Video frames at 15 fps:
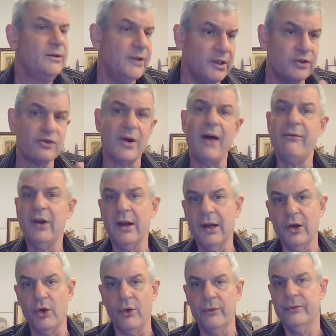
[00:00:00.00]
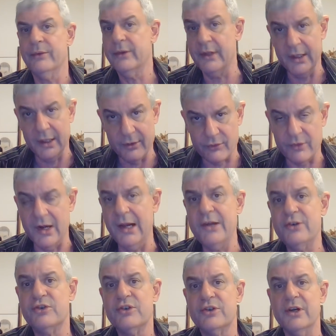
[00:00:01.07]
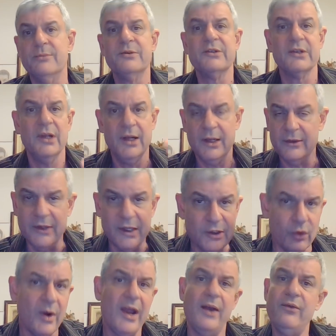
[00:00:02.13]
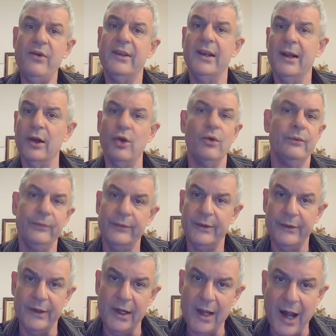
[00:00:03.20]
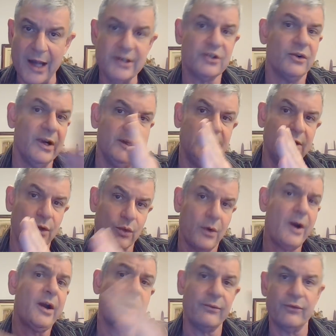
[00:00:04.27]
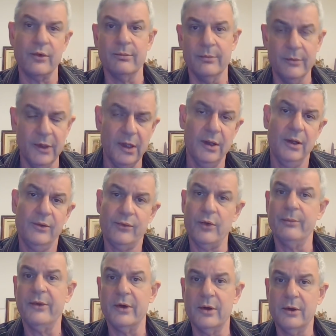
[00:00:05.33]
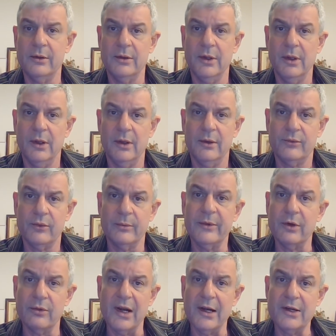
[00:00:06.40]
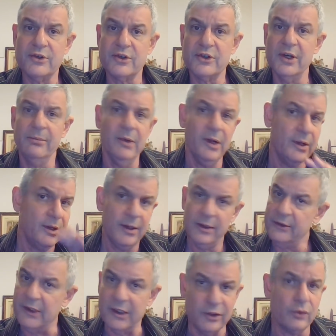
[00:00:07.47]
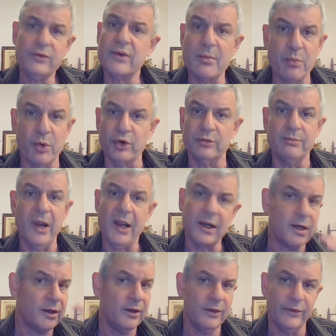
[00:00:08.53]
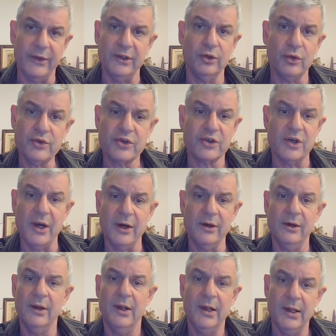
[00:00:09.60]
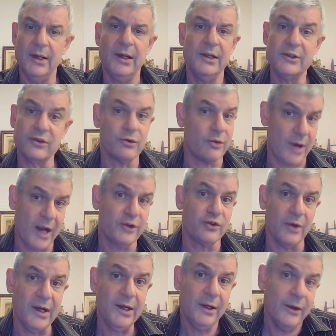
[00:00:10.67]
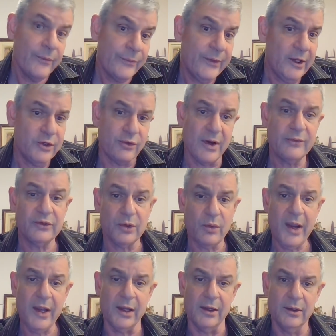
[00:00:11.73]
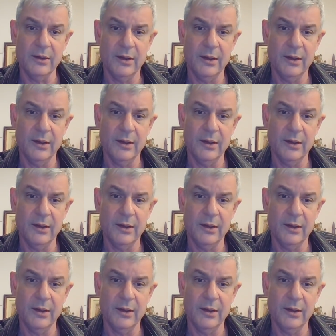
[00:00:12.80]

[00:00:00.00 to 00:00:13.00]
They travel alone, they have relationships, they do everything alone, they isolate their work from their relationship, they don't report back, they don't share, and so gradually they drift away.